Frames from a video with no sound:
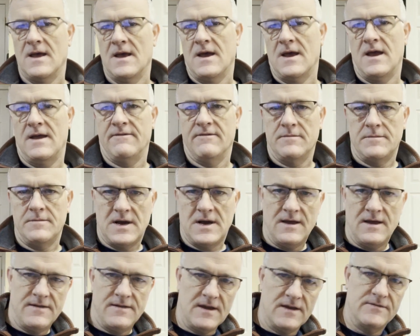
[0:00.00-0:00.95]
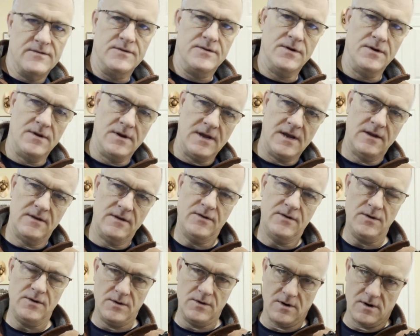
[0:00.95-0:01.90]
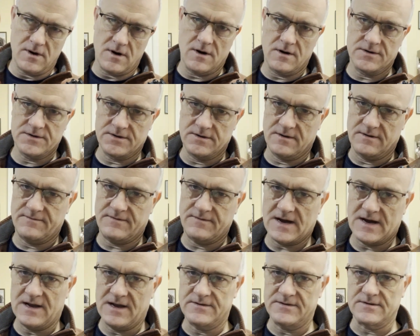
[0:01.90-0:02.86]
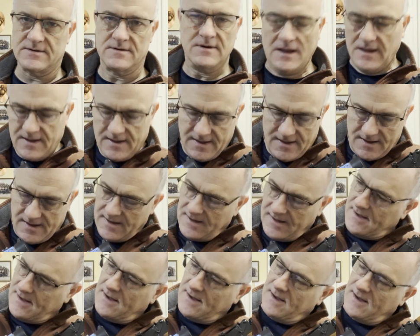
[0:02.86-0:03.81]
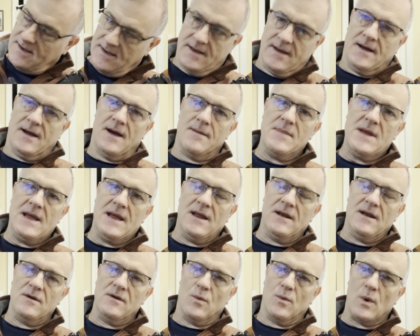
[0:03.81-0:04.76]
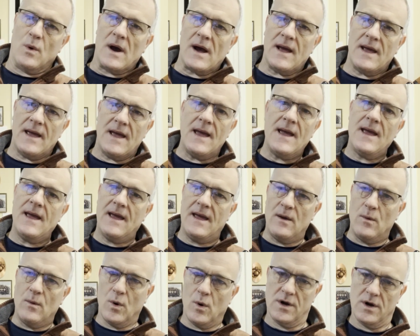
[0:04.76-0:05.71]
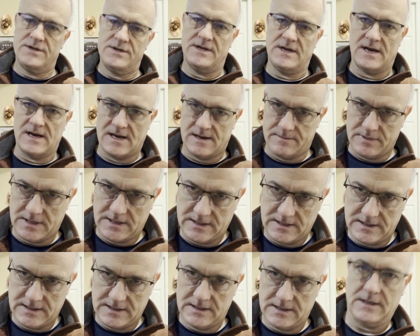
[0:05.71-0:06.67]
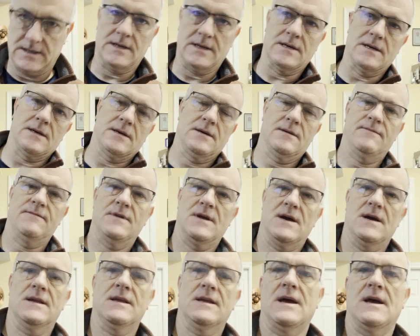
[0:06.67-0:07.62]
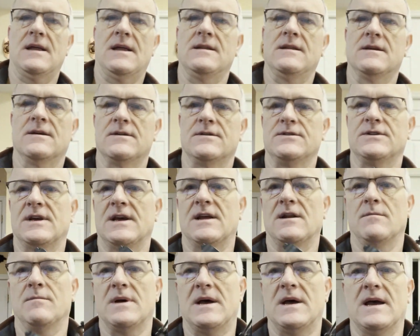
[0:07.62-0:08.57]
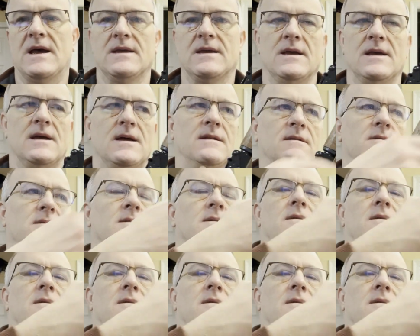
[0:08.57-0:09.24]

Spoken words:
Hey everybody, thanks for tuning into your Arsenal Advisor. YAA Workshop. Not gotten the other channel back yet.